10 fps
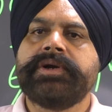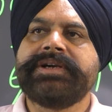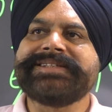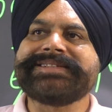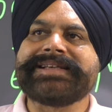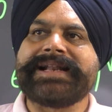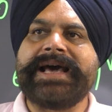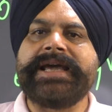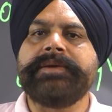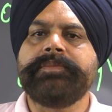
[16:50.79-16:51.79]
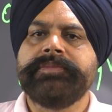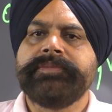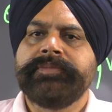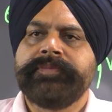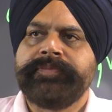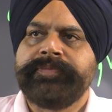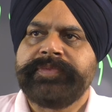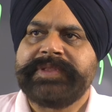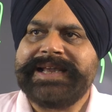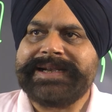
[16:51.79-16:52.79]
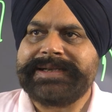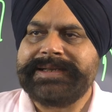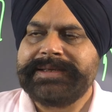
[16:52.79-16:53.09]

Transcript: describe that